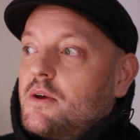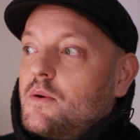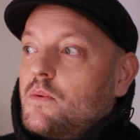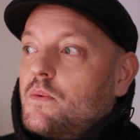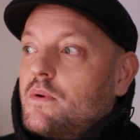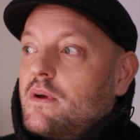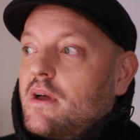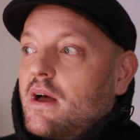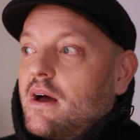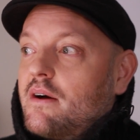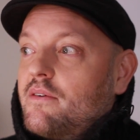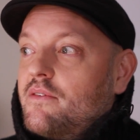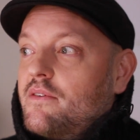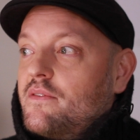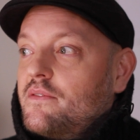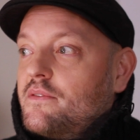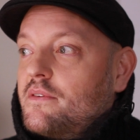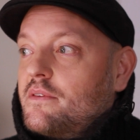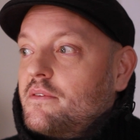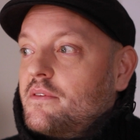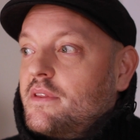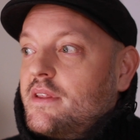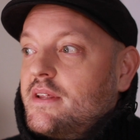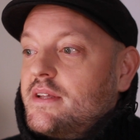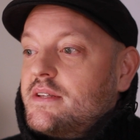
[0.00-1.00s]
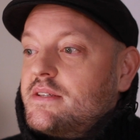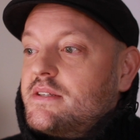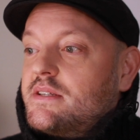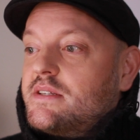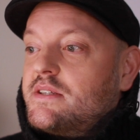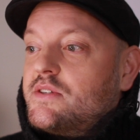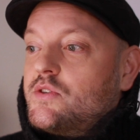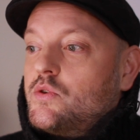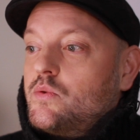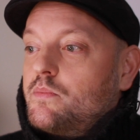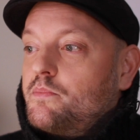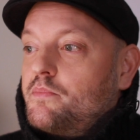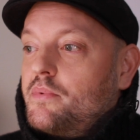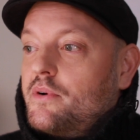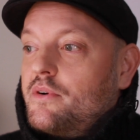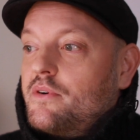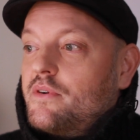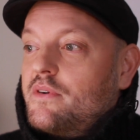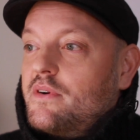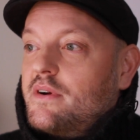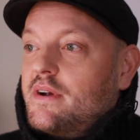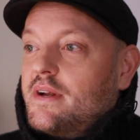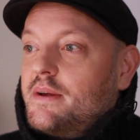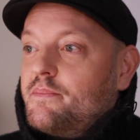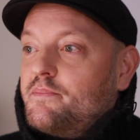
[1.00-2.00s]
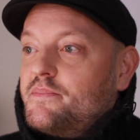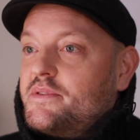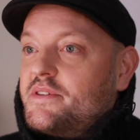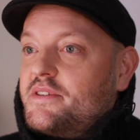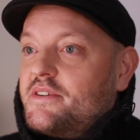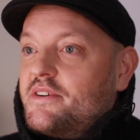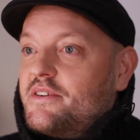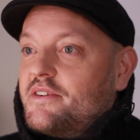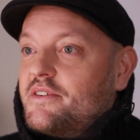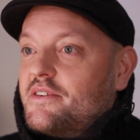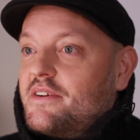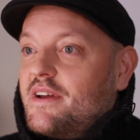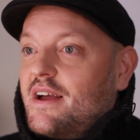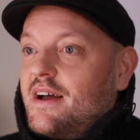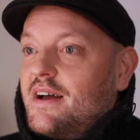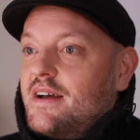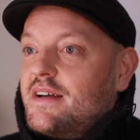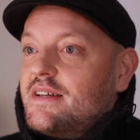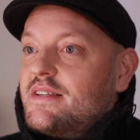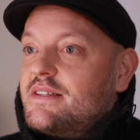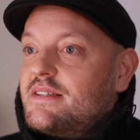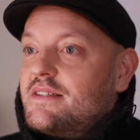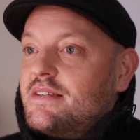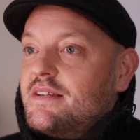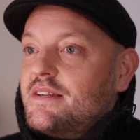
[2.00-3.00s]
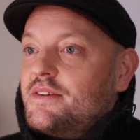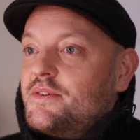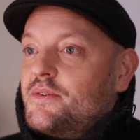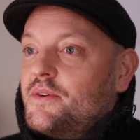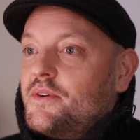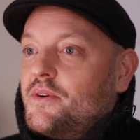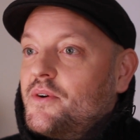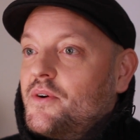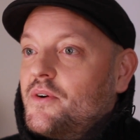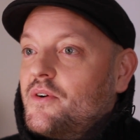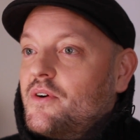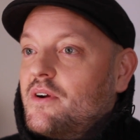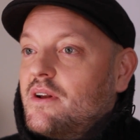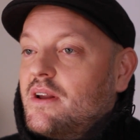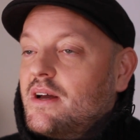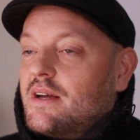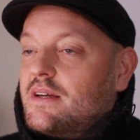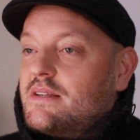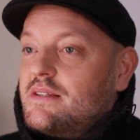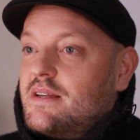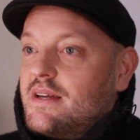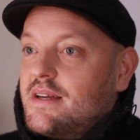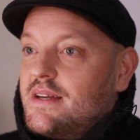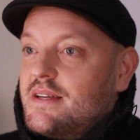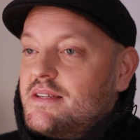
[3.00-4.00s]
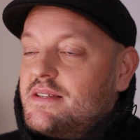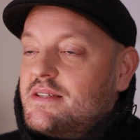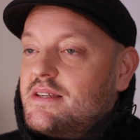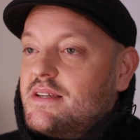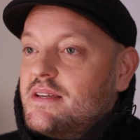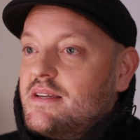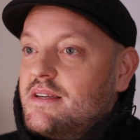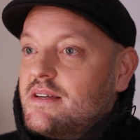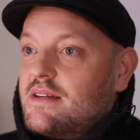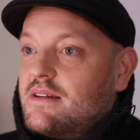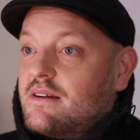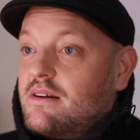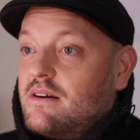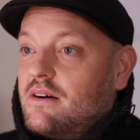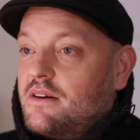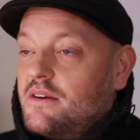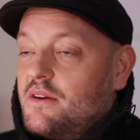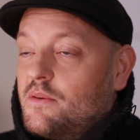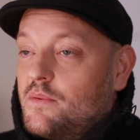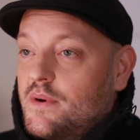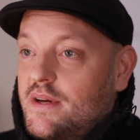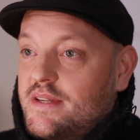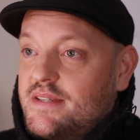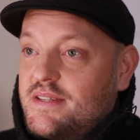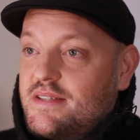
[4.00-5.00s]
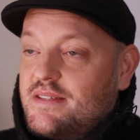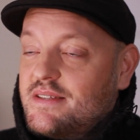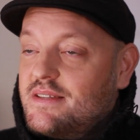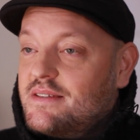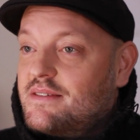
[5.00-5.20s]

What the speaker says: We have these super hipster guys in New York, like Jay-Z, Kanye West,